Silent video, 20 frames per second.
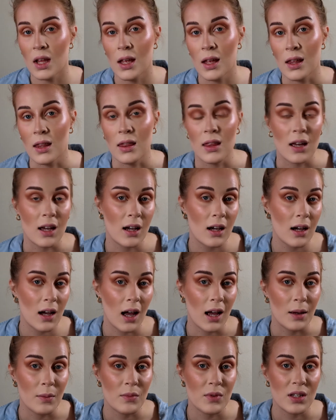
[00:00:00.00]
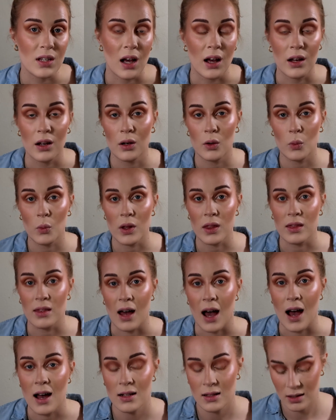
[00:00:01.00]
I think I'm done with
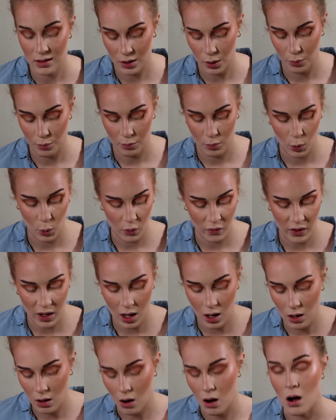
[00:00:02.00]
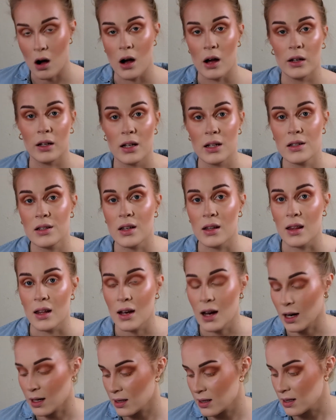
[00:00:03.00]
that, so moving on to the
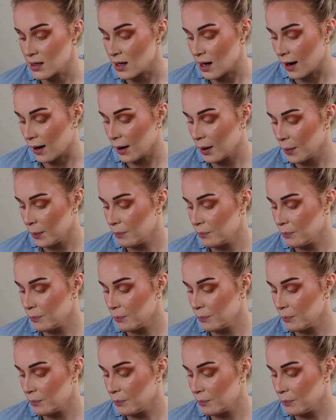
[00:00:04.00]
next step.